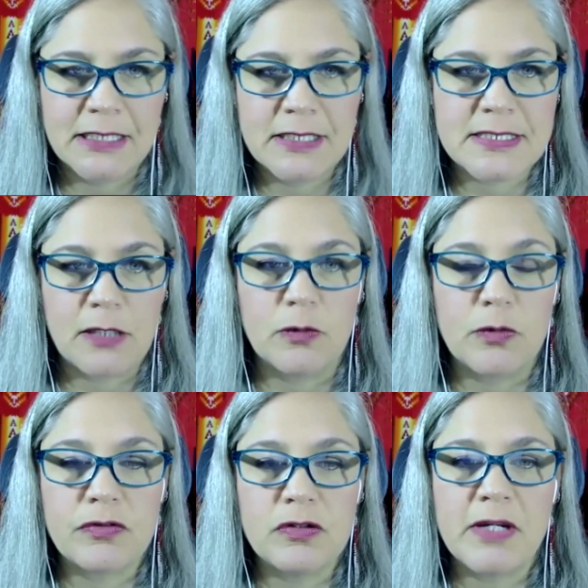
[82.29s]

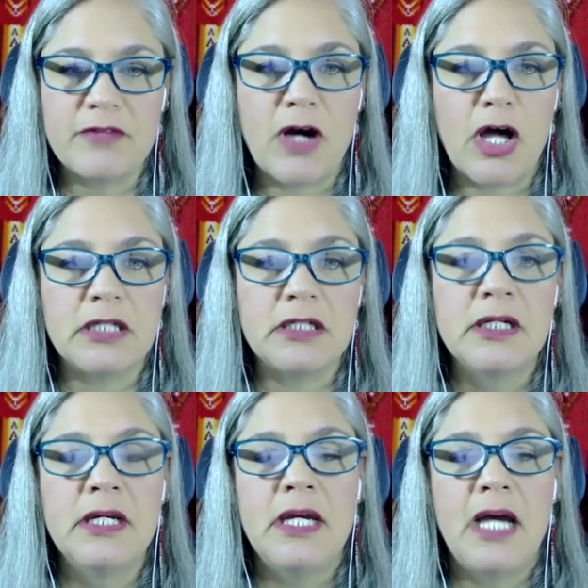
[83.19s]
So through my father,
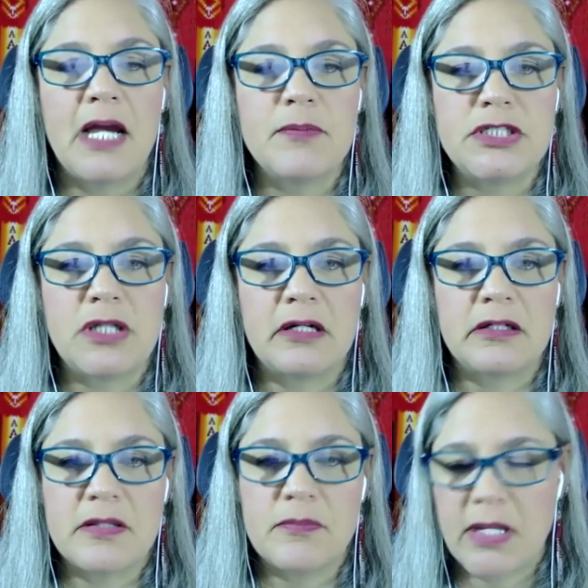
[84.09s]
I'm a daughter
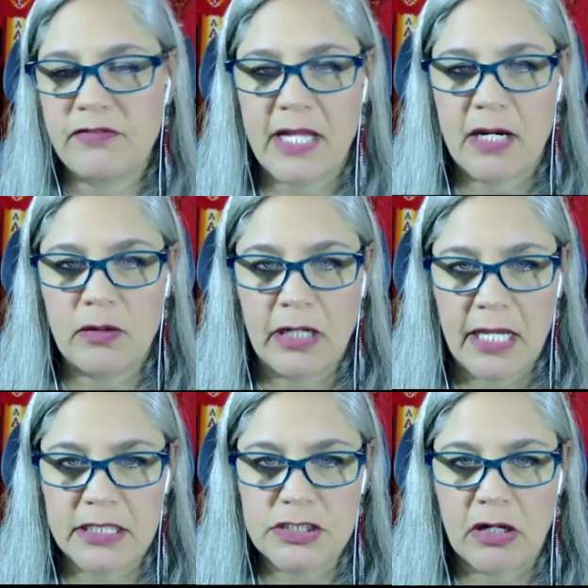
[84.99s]
of the Mayflower
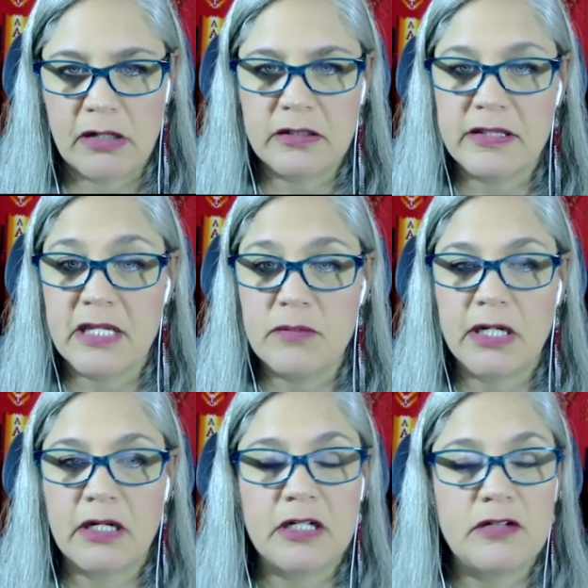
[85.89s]
and a daughter of the
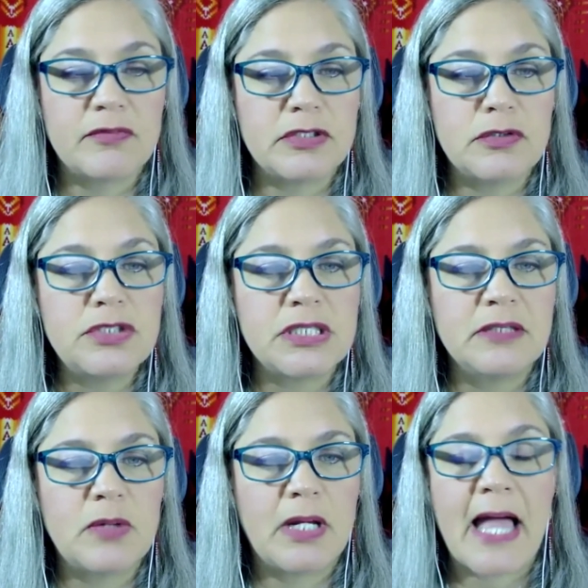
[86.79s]
American
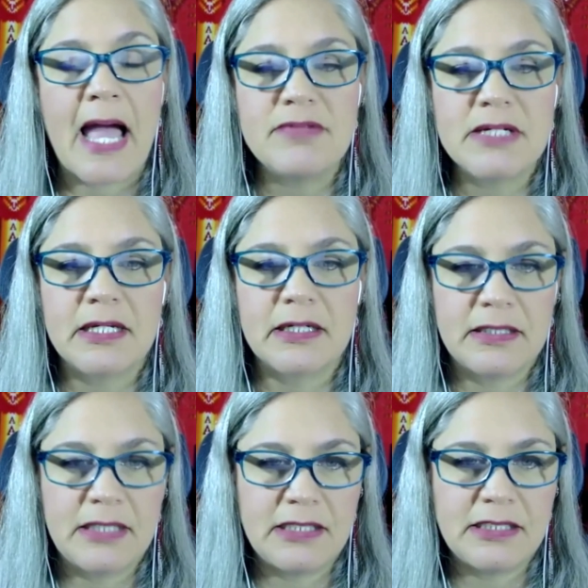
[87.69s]
Revolution while having a
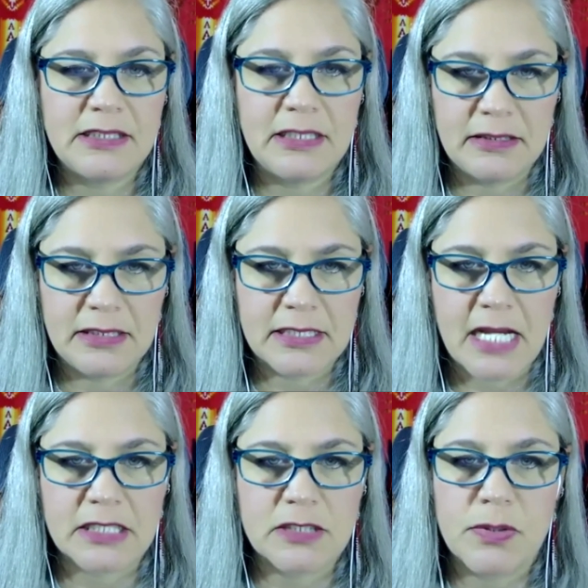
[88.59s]
Canadian Indian
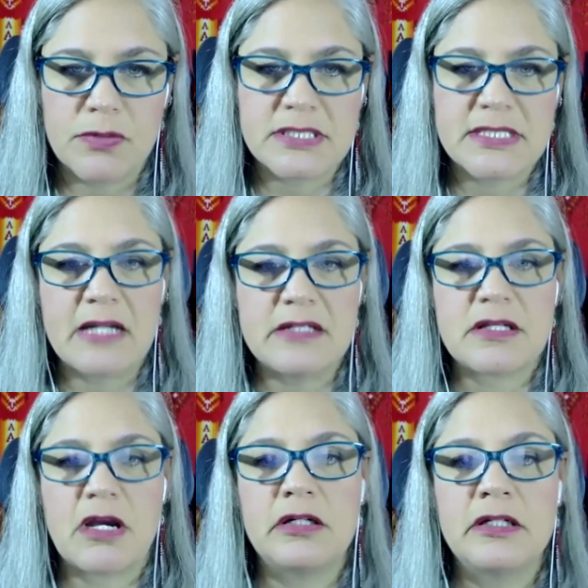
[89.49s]
Act imposed status
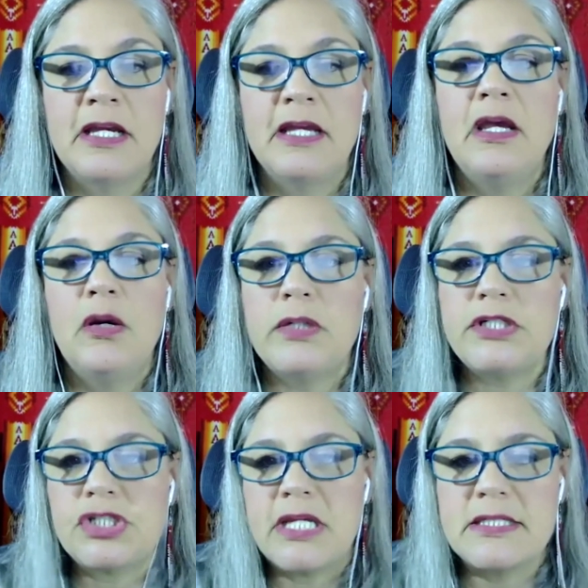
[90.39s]
card,
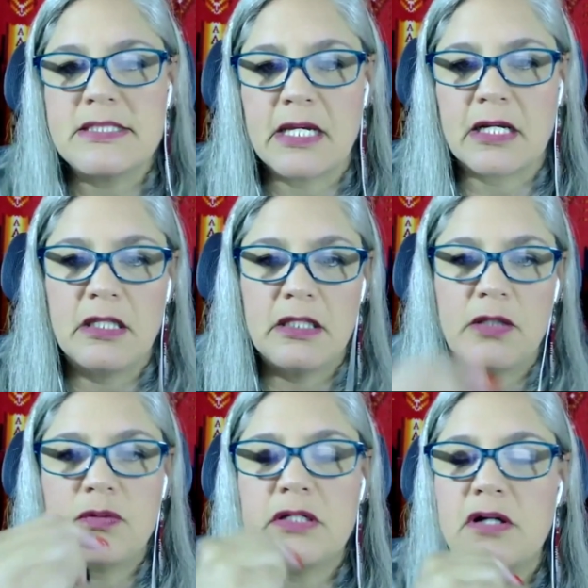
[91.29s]
which is a
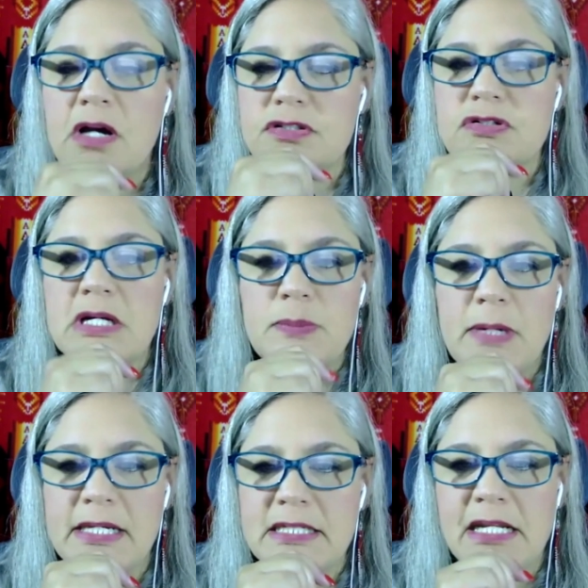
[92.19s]
colonial construct
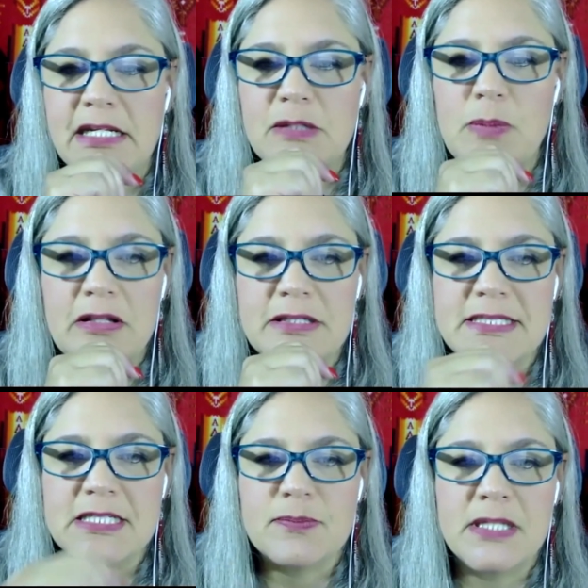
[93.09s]
by Canadian
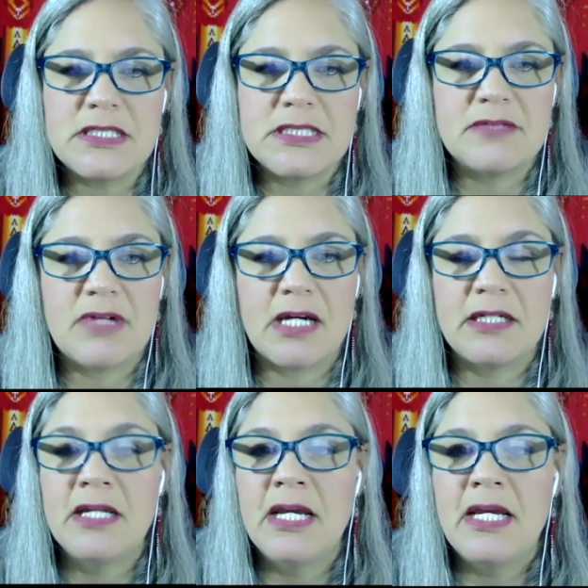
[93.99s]
policies meant to
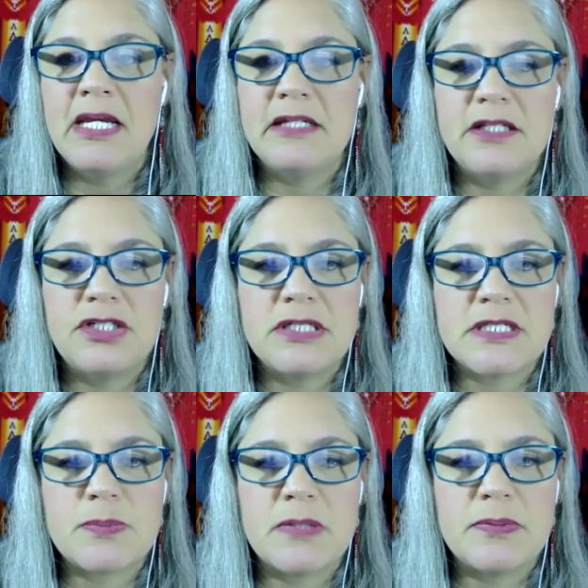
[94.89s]
divide
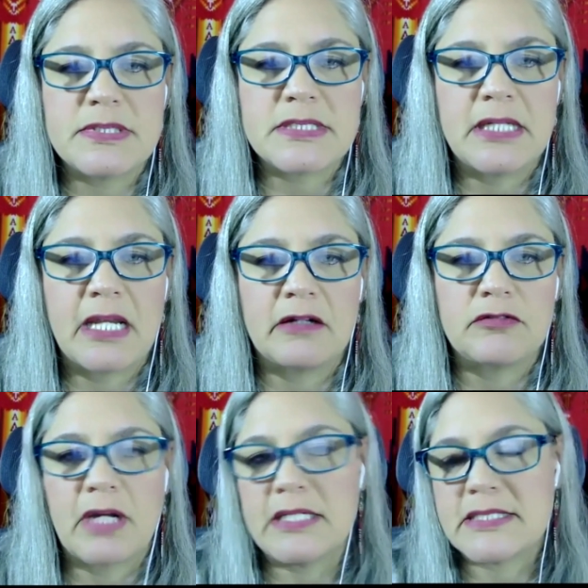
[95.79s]
Indigenous peoples' inherent
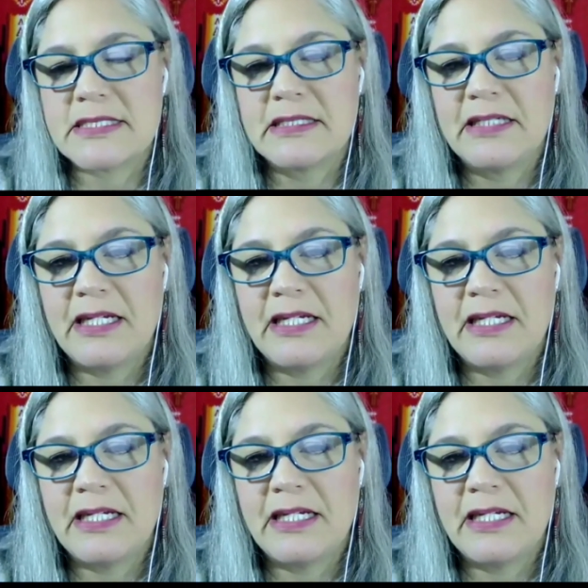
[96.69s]
rights.